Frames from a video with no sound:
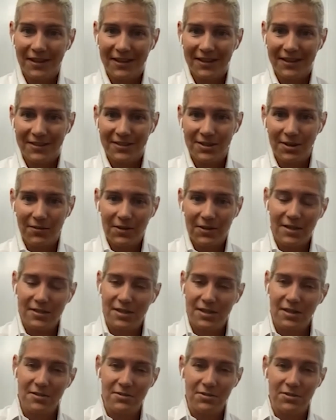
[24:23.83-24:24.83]
And so it's
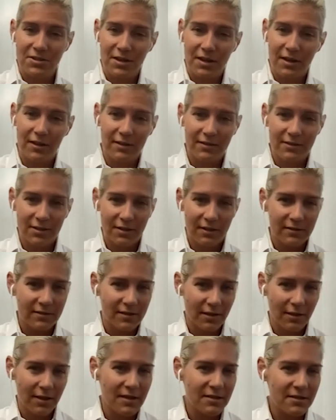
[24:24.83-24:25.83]
interesting to
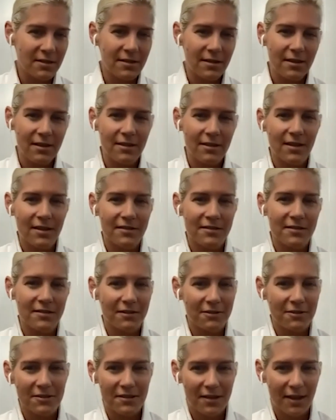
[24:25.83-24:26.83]
listen to the things that are
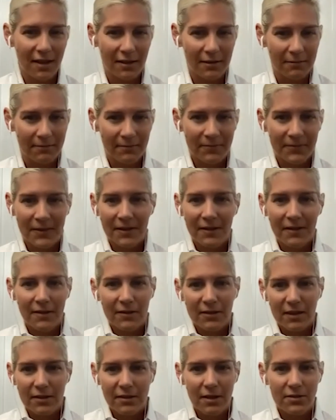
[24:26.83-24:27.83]
said,
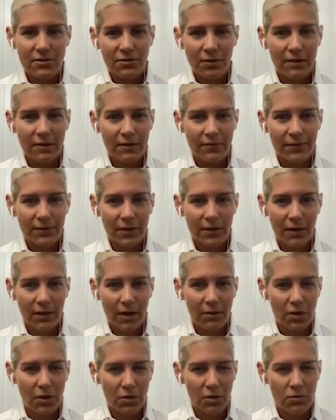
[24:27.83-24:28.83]
that they're trying to figure out
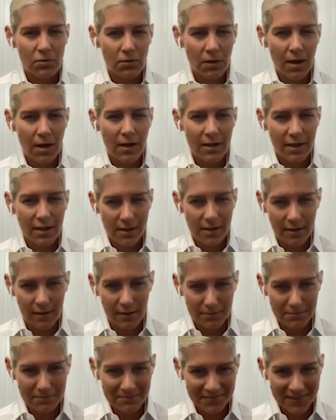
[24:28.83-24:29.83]
who I
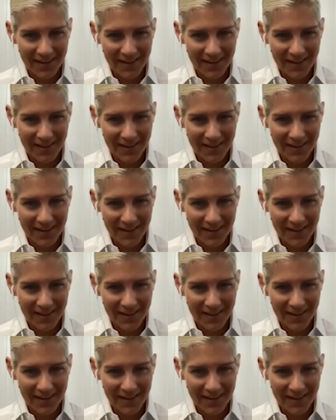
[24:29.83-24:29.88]
am,